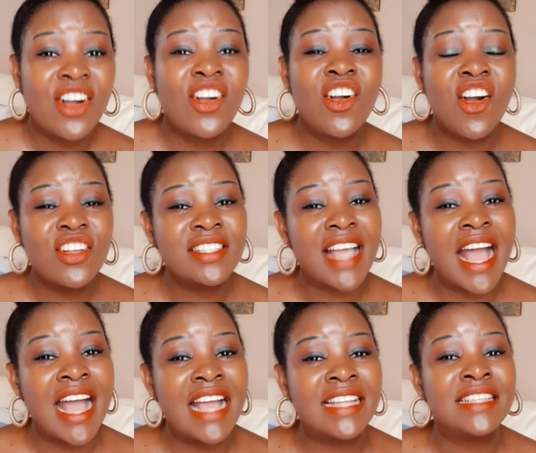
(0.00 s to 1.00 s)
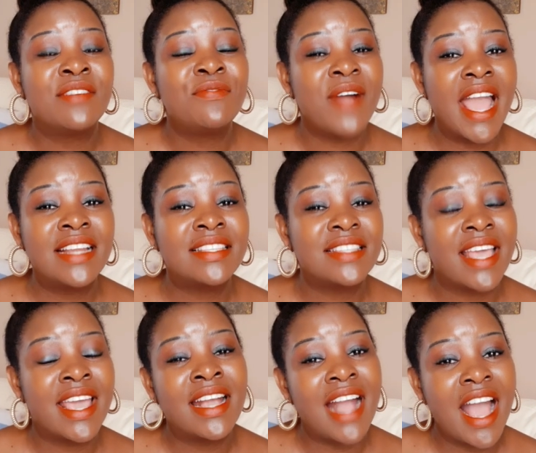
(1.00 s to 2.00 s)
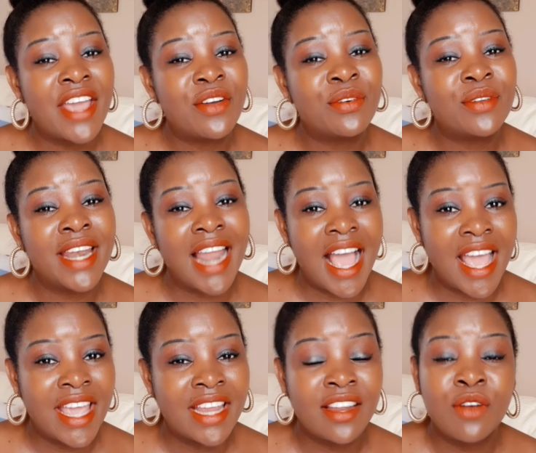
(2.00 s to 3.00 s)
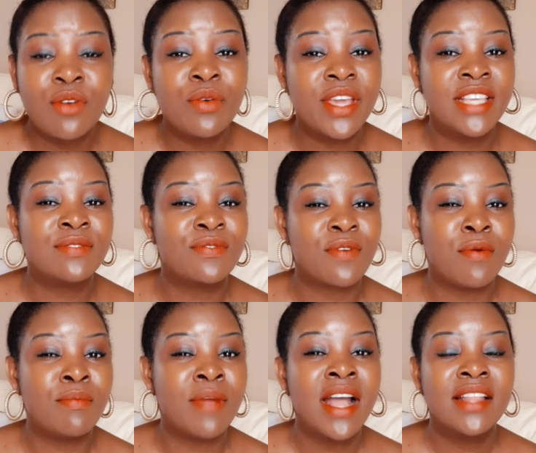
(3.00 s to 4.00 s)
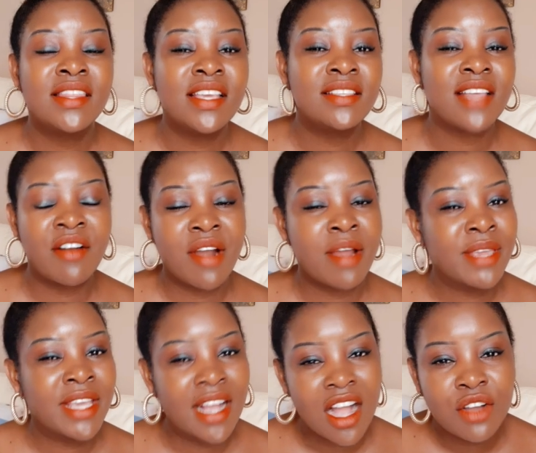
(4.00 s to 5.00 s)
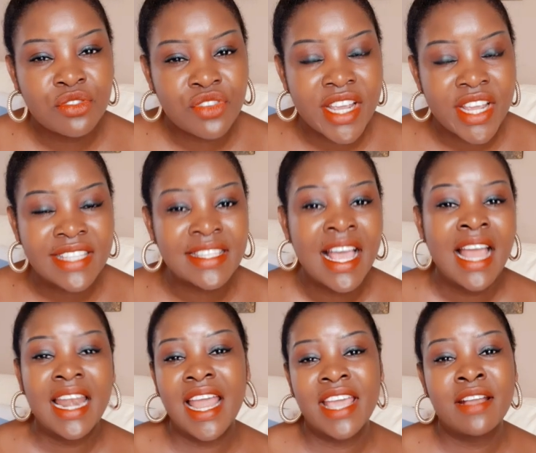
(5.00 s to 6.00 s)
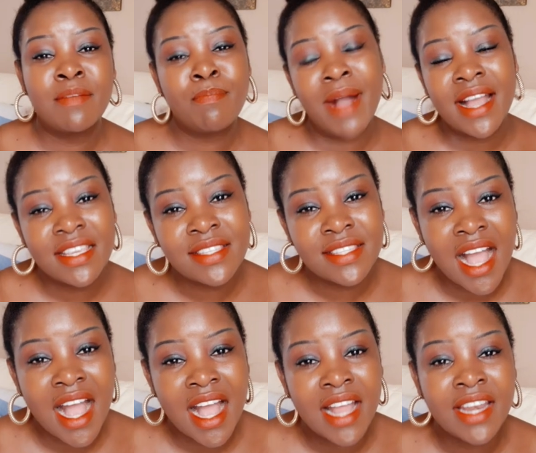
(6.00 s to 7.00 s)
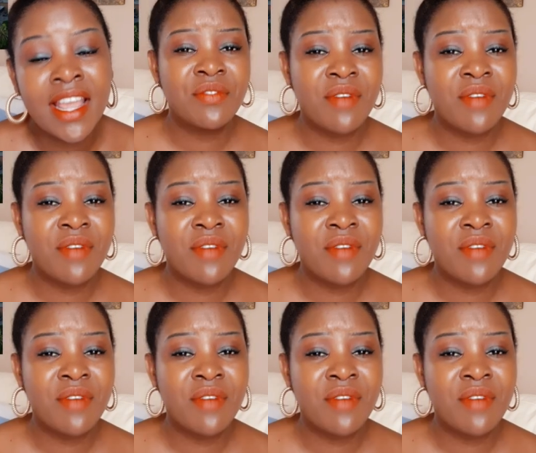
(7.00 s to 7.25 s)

goes and finds a guy online who is from these Arabic countries like Pakistan,